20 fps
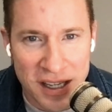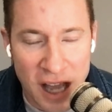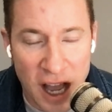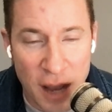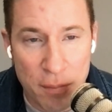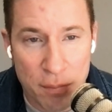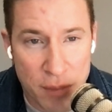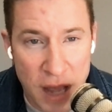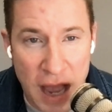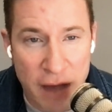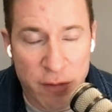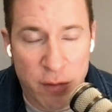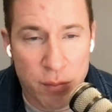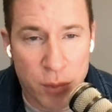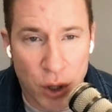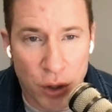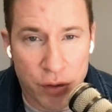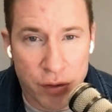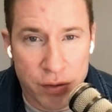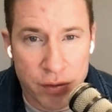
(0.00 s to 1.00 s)
Have them
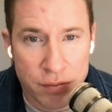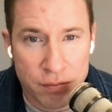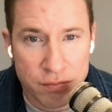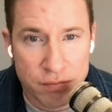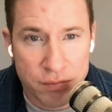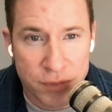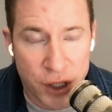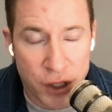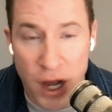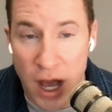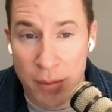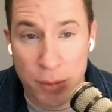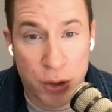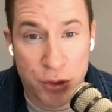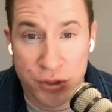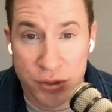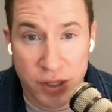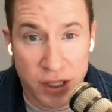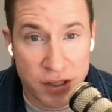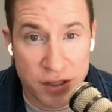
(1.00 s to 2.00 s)
both. They're not
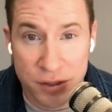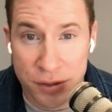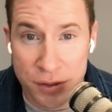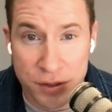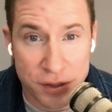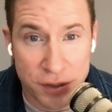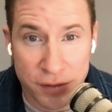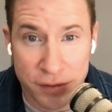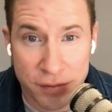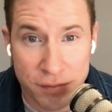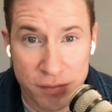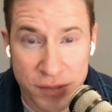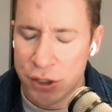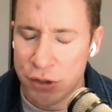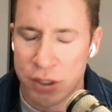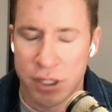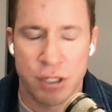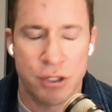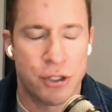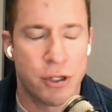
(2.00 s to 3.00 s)
mutually exclusive.
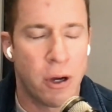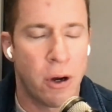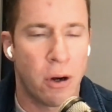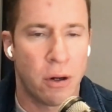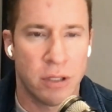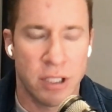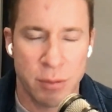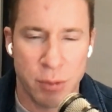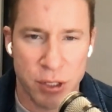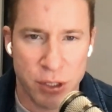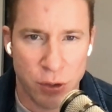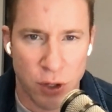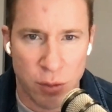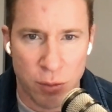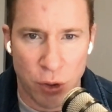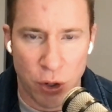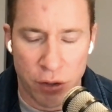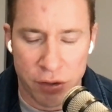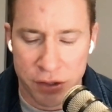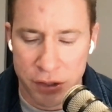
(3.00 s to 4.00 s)
You can totally be doing
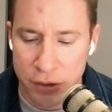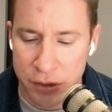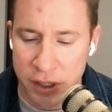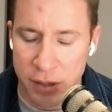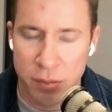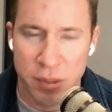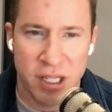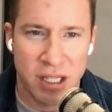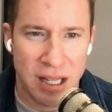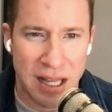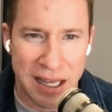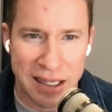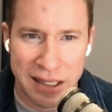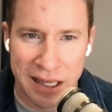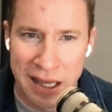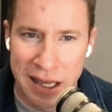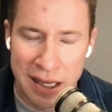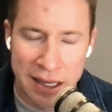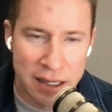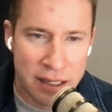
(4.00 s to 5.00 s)
both. You can be like,
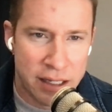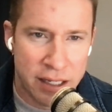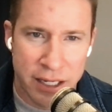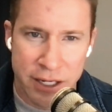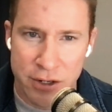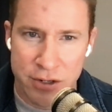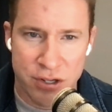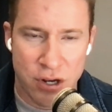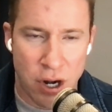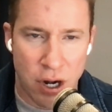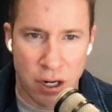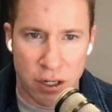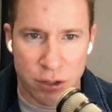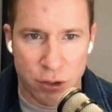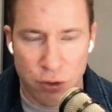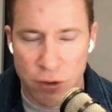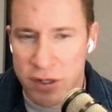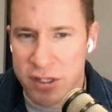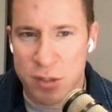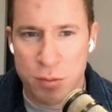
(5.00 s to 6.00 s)
here's our
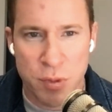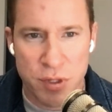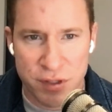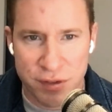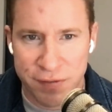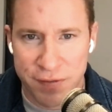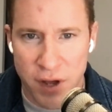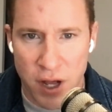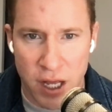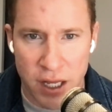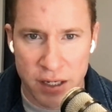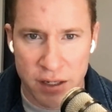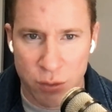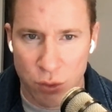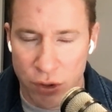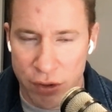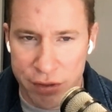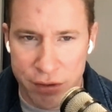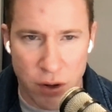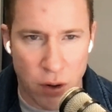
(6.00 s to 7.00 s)
Christmas fund.
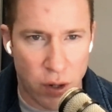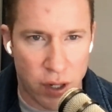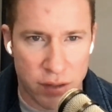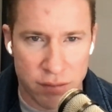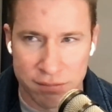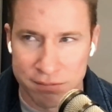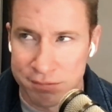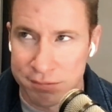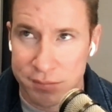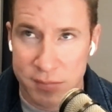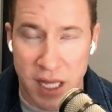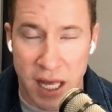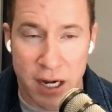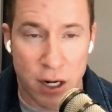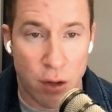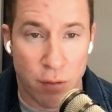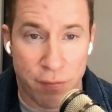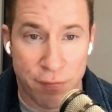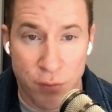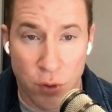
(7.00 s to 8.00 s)
We're throwing, I don't
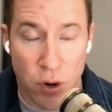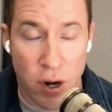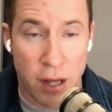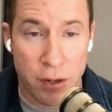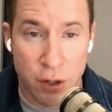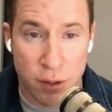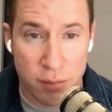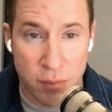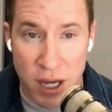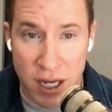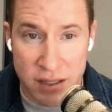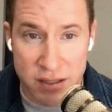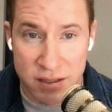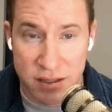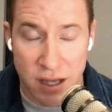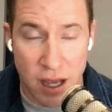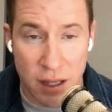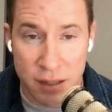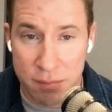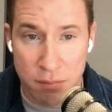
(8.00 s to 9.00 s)
know, $400
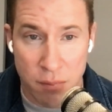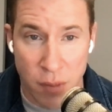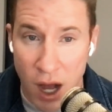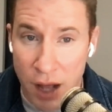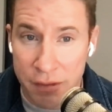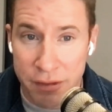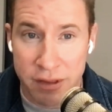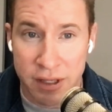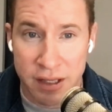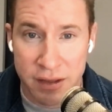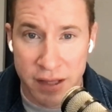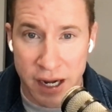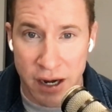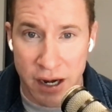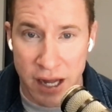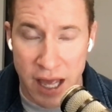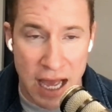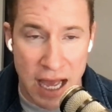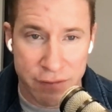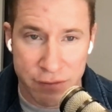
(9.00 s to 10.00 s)
a month in there
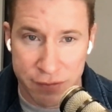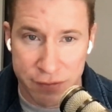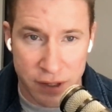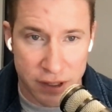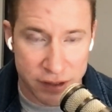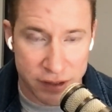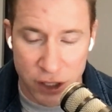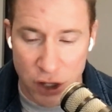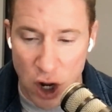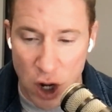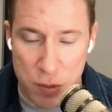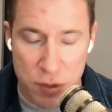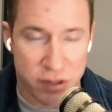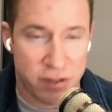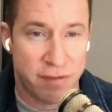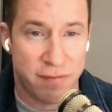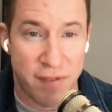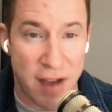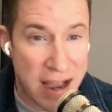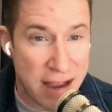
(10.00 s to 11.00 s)
to have, you know,
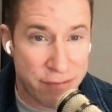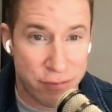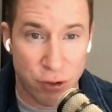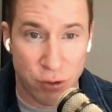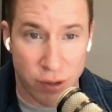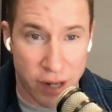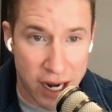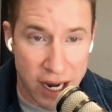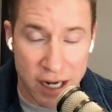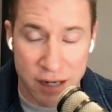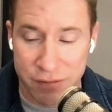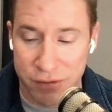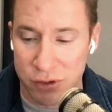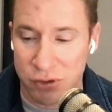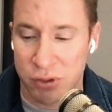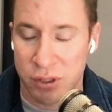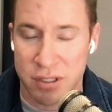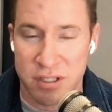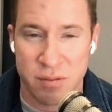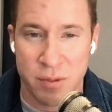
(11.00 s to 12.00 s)
almost $5,000 for
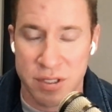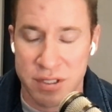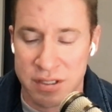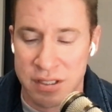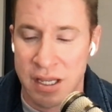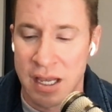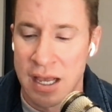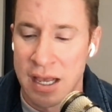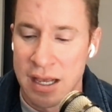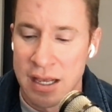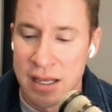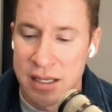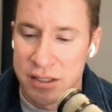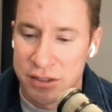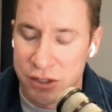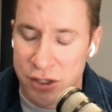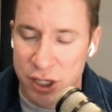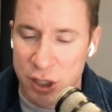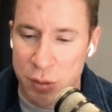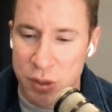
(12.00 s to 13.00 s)
Christmas.
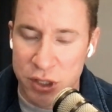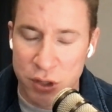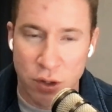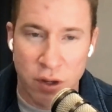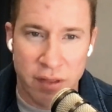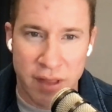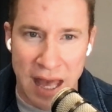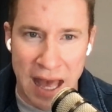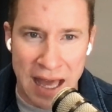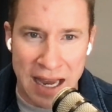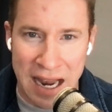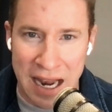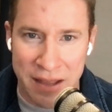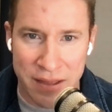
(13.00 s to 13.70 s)
So you can be doing that.